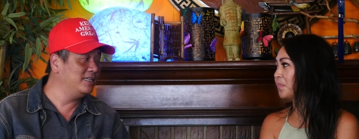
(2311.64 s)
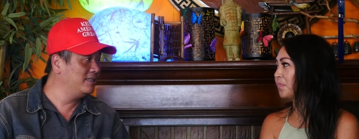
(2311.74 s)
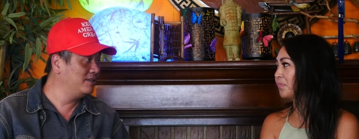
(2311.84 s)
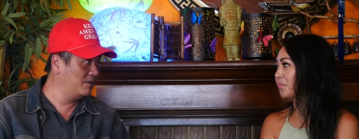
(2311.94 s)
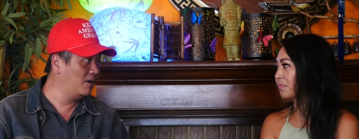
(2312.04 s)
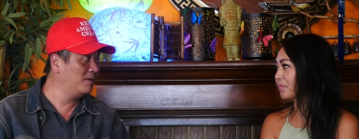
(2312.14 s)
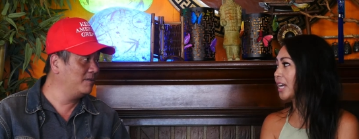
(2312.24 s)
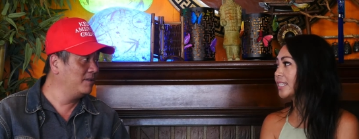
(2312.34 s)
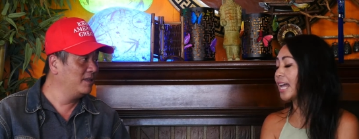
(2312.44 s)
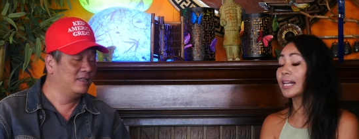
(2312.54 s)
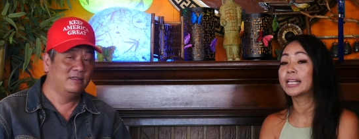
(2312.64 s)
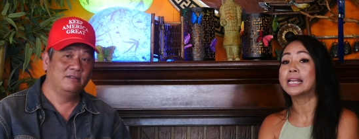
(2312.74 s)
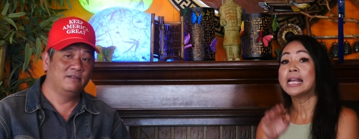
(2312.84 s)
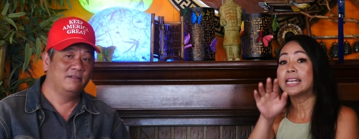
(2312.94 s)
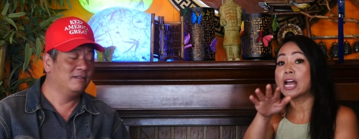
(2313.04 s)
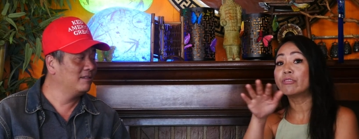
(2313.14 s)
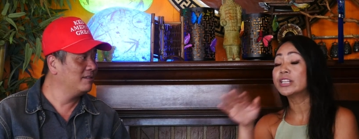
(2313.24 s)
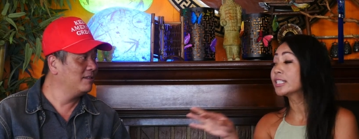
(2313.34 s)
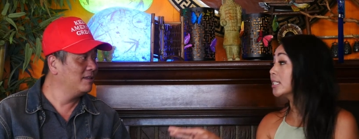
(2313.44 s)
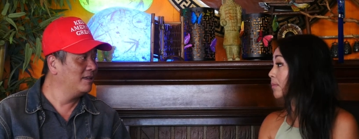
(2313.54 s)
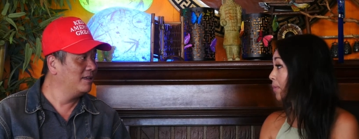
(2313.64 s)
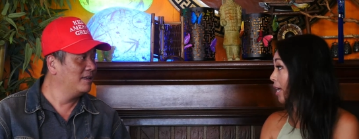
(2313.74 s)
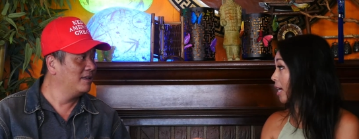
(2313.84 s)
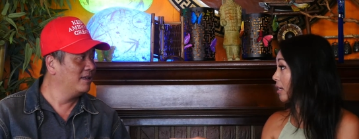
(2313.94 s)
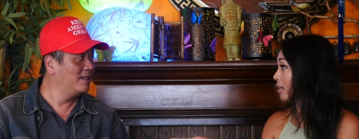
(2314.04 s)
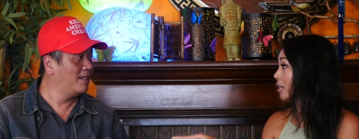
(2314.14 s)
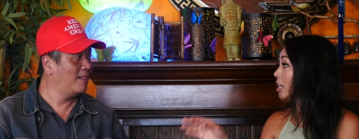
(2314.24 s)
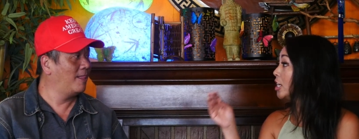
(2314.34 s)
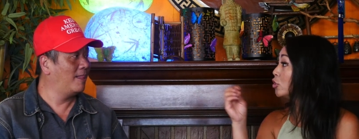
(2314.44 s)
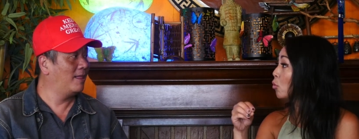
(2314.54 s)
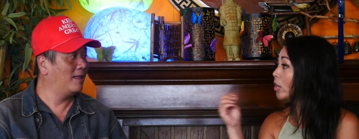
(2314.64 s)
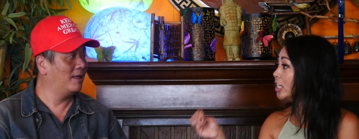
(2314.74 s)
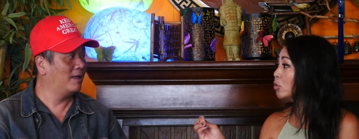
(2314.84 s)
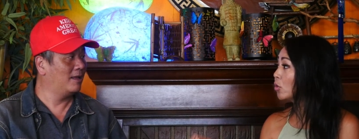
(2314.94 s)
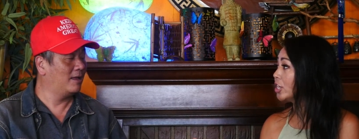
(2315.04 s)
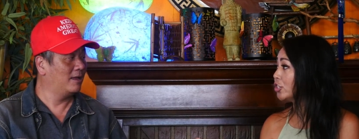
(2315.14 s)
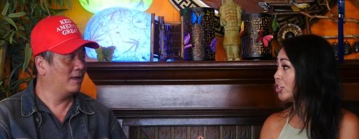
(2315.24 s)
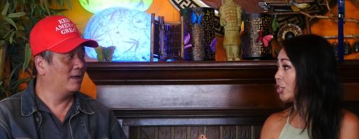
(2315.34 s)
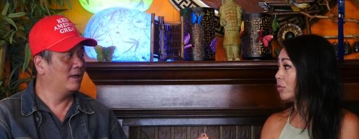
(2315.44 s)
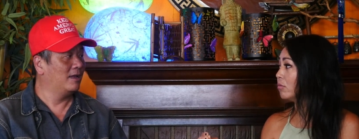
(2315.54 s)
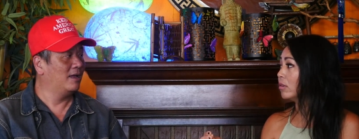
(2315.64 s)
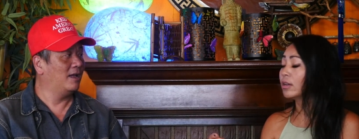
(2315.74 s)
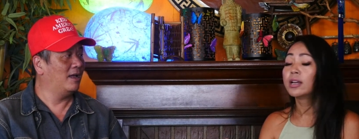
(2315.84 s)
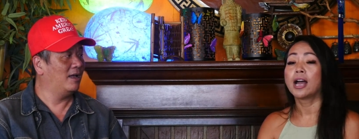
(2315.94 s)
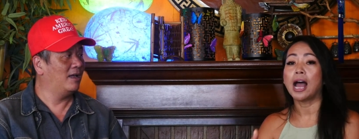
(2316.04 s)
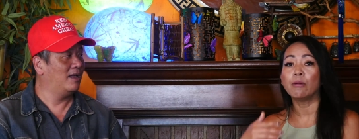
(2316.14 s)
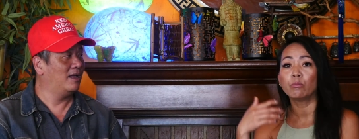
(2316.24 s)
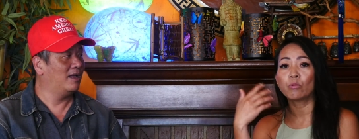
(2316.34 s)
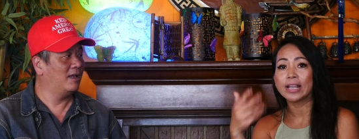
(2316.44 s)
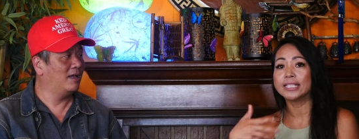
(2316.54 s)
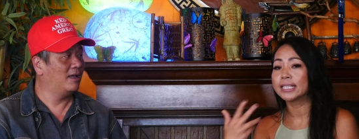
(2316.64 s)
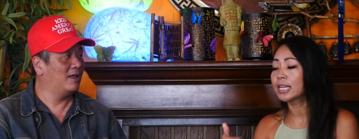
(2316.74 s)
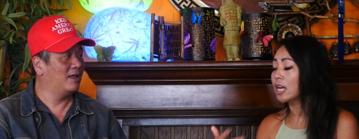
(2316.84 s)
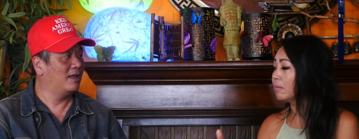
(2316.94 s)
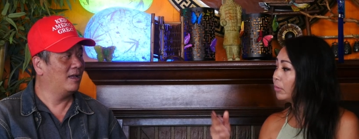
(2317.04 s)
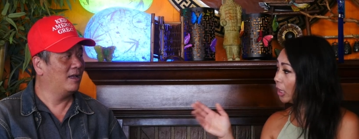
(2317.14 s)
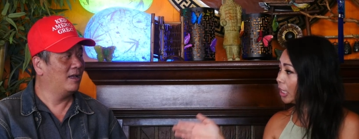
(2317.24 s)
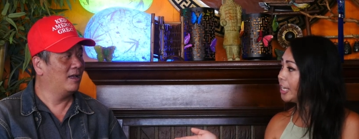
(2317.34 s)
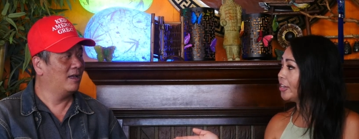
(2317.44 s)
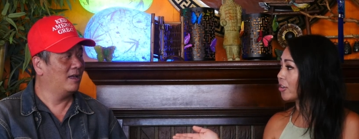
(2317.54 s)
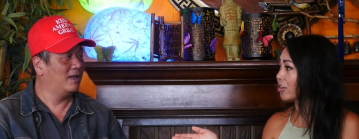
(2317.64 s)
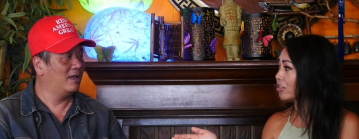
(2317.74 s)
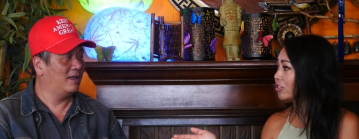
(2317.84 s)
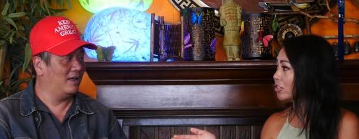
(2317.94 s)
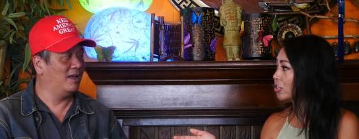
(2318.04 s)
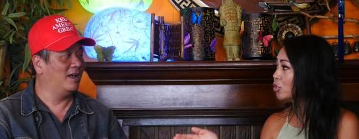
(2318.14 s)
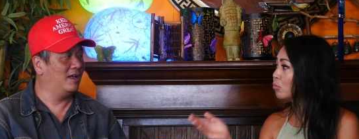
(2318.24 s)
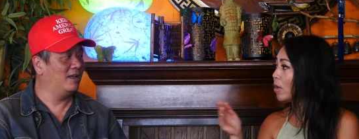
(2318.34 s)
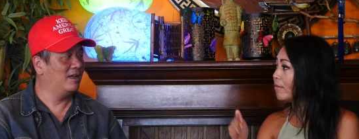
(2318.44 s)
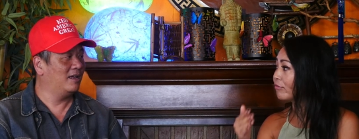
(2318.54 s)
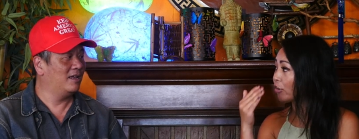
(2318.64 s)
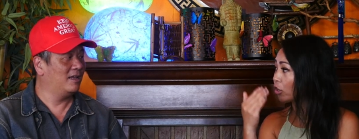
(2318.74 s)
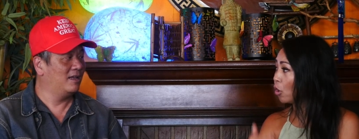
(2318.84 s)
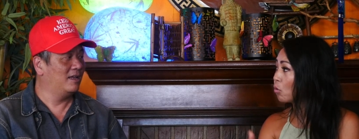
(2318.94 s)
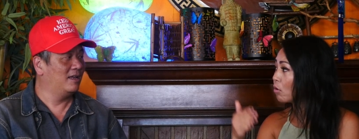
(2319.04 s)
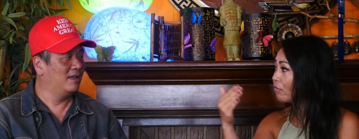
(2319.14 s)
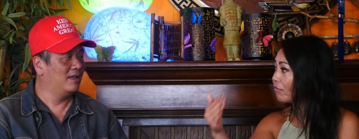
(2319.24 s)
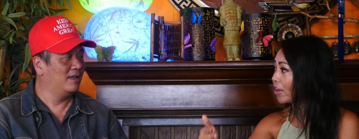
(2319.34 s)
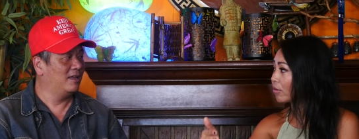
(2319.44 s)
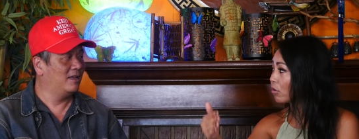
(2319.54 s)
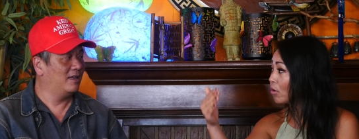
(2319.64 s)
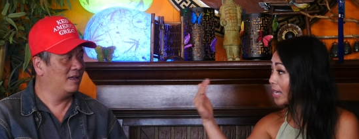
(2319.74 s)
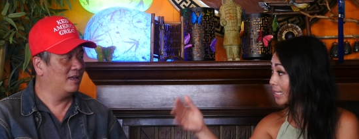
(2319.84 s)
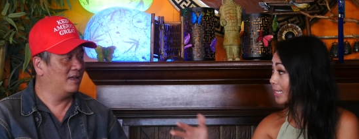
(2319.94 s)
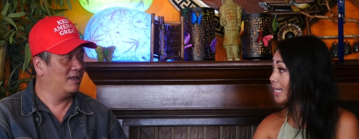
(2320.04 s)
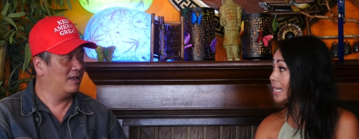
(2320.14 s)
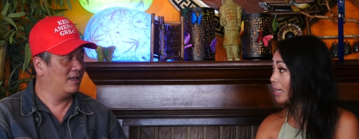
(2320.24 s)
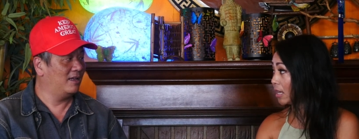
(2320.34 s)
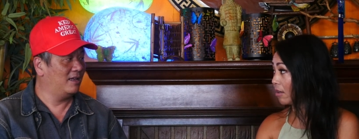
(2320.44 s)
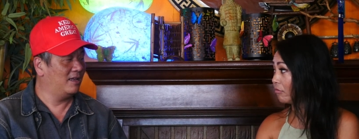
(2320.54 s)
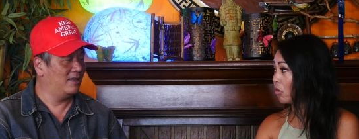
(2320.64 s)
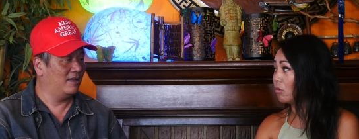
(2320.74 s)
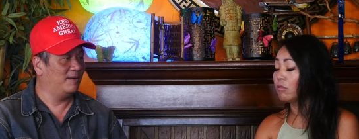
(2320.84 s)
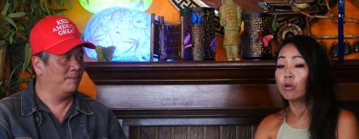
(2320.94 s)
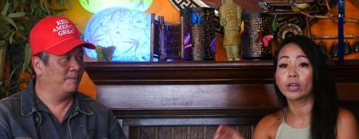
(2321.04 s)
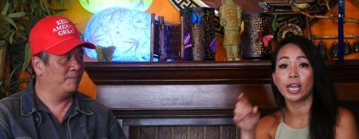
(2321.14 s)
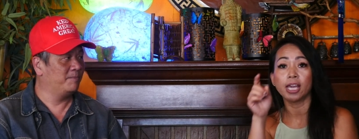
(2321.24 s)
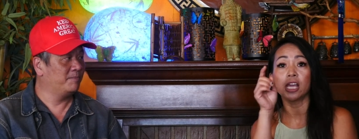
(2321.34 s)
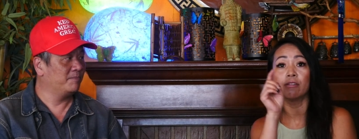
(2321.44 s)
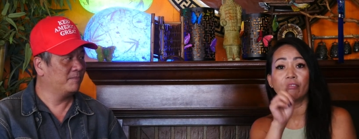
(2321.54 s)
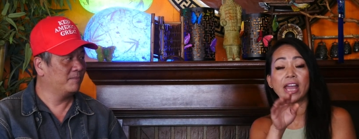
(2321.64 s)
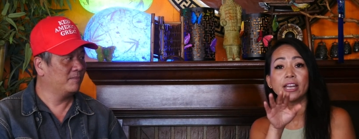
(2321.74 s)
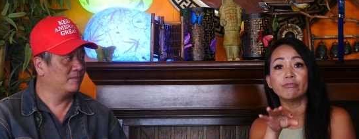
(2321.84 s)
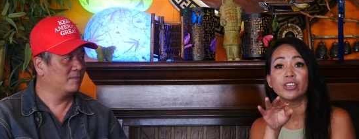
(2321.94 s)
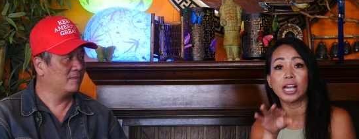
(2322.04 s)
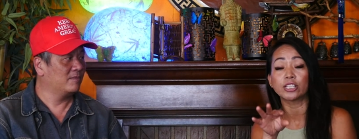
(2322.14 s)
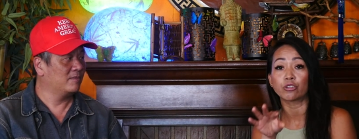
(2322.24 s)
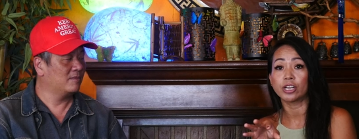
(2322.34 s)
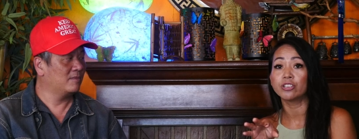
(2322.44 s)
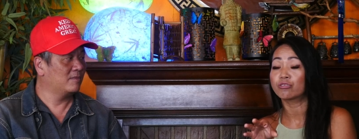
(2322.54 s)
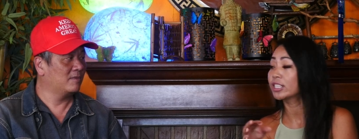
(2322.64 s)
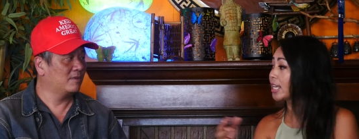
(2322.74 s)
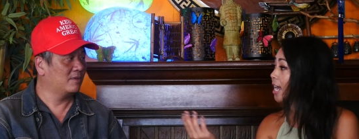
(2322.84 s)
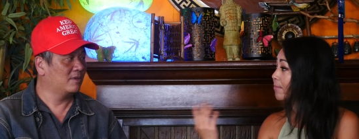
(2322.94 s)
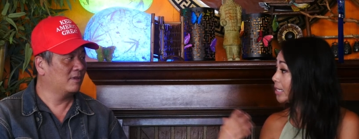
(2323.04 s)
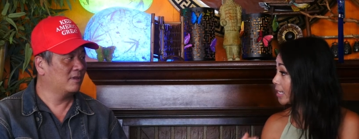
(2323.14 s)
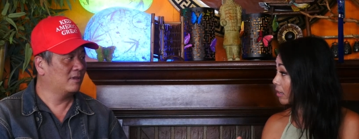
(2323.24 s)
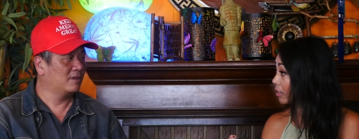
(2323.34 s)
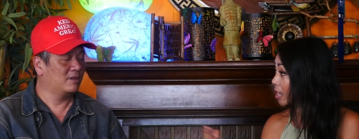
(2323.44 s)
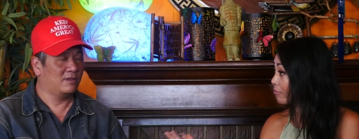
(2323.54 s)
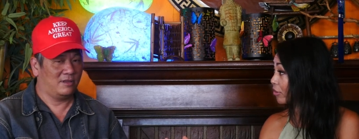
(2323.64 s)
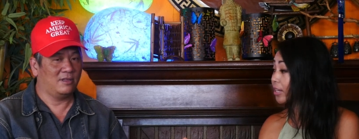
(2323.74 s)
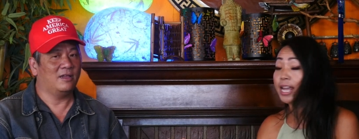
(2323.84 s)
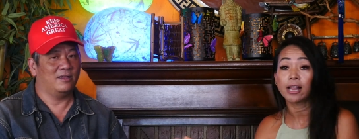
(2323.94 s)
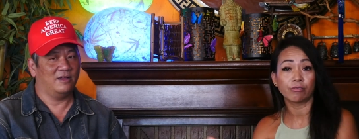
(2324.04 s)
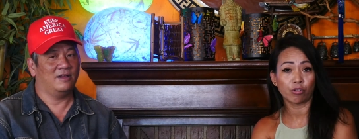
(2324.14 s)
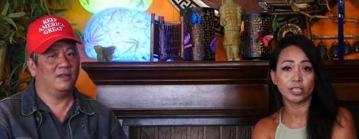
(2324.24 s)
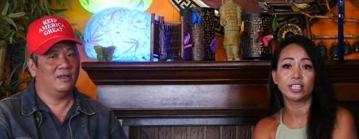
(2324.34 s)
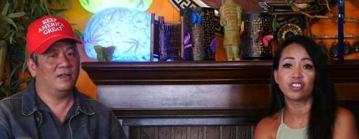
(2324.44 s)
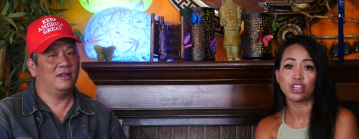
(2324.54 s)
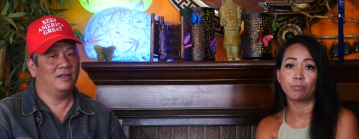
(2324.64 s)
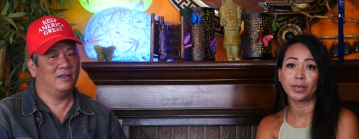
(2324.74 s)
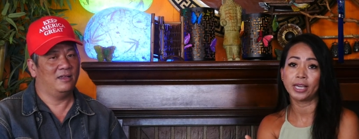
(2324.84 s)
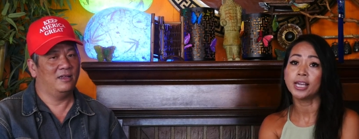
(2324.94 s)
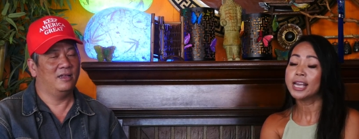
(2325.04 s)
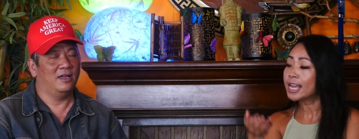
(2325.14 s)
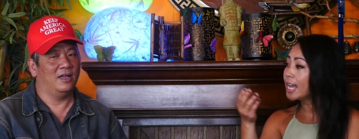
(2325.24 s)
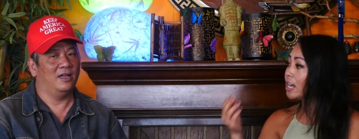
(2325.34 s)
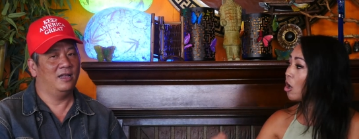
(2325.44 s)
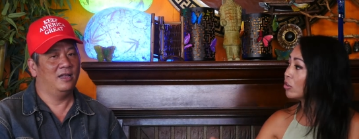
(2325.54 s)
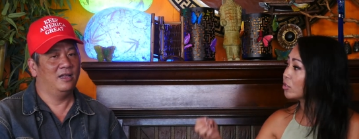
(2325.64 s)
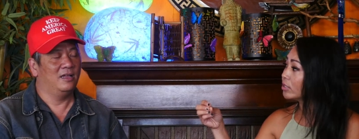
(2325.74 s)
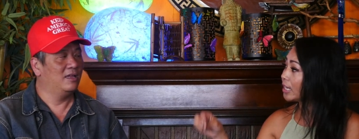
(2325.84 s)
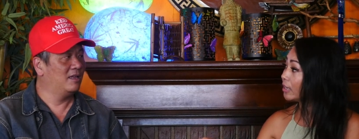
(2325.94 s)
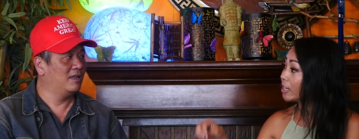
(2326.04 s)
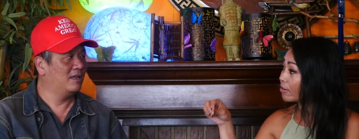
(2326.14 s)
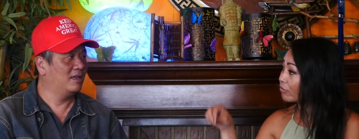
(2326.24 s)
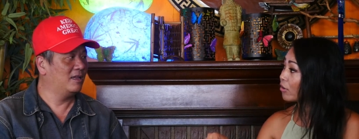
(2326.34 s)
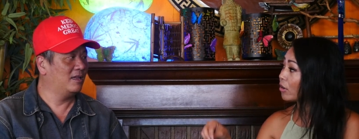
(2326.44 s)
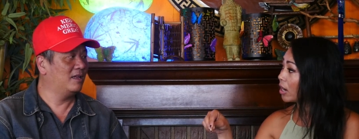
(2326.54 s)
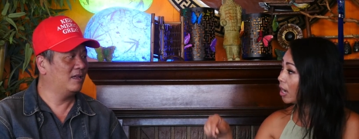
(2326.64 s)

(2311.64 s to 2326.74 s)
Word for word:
Speaker 1: -hmm. you know.
Speaker 2: Exactly. Now this is a plan. Oh. In 2022, uh -huh. I'm raising up leaders uh -huh. to uh-huh. run for local, federal, and state level. Mm -hmm. Okay. If any of you guys are interested, I am a delegate for the California GOP uh -huh. and also a delegate for